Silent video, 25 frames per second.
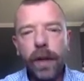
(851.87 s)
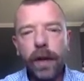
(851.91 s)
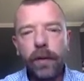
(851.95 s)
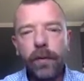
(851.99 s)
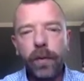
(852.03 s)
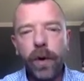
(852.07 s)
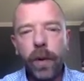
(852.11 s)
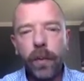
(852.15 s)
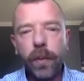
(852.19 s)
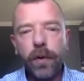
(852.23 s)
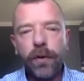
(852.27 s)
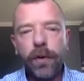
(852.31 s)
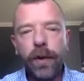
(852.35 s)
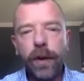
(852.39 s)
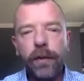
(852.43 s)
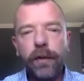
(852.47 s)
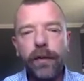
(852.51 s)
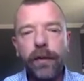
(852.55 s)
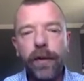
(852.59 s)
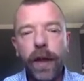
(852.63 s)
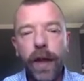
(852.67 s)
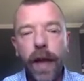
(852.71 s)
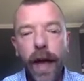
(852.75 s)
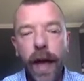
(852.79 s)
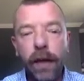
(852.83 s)
that
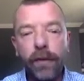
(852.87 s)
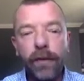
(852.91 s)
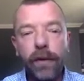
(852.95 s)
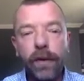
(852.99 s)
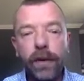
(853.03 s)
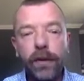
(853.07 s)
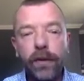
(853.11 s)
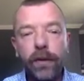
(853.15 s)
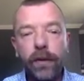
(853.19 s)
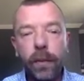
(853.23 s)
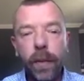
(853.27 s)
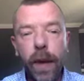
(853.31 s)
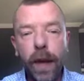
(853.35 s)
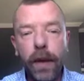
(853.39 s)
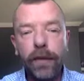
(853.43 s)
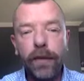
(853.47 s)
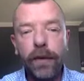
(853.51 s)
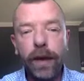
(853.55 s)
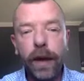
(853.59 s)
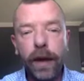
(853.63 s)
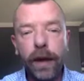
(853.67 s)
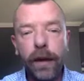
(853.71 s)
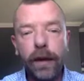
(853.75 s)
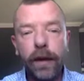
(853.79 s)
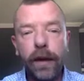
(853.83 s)
represents the average
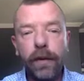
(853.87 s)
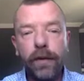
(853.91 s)
spacing